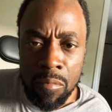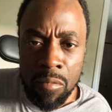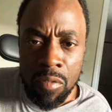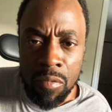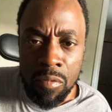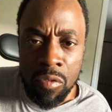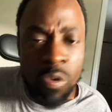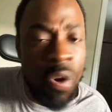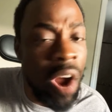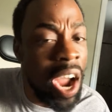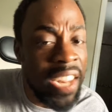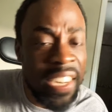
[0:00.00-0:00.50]

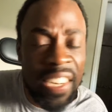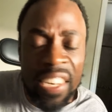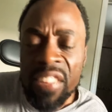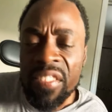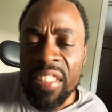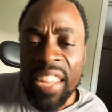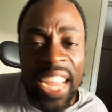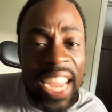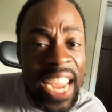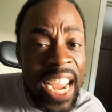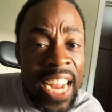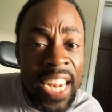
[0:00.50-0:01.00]
Christ is
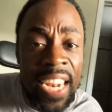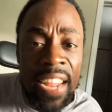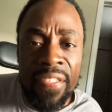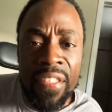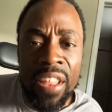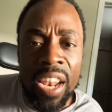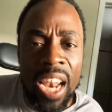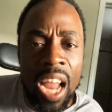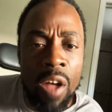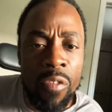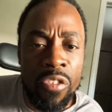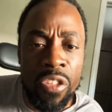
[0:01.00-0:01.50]
the end of the
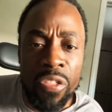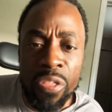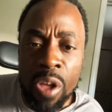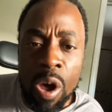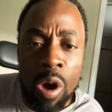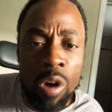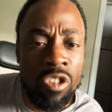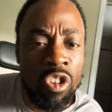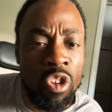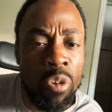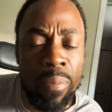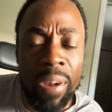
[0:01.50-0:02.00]
law to
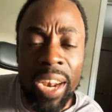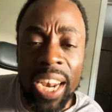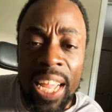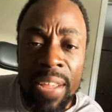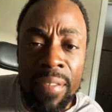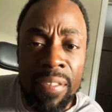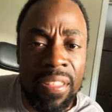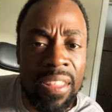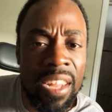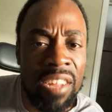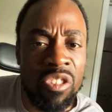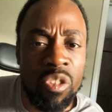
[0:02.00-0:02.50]
those who
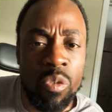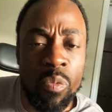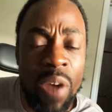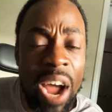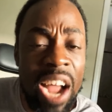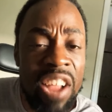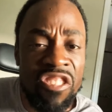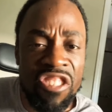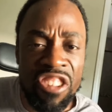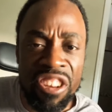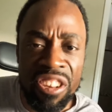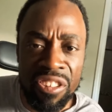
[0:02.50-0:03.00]
believeth unto
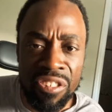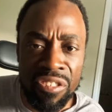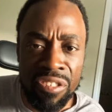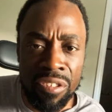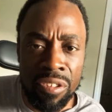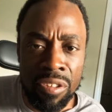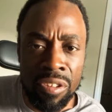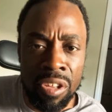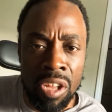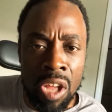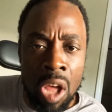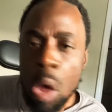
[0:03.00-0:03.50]
righteousness.
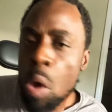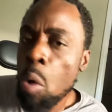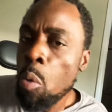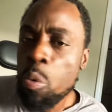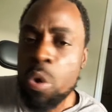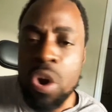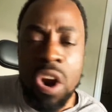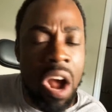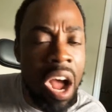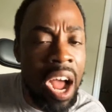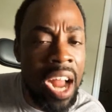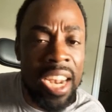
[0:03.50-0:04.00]

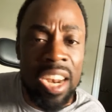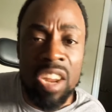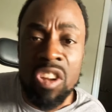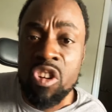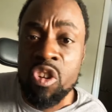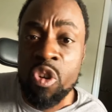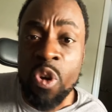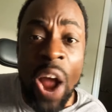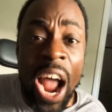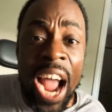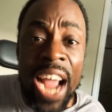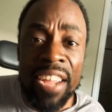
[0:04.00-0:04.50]
We're under
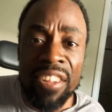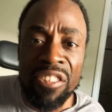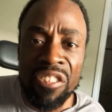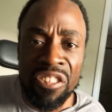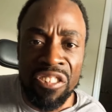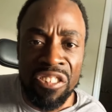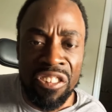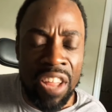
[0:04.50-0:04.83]
grace.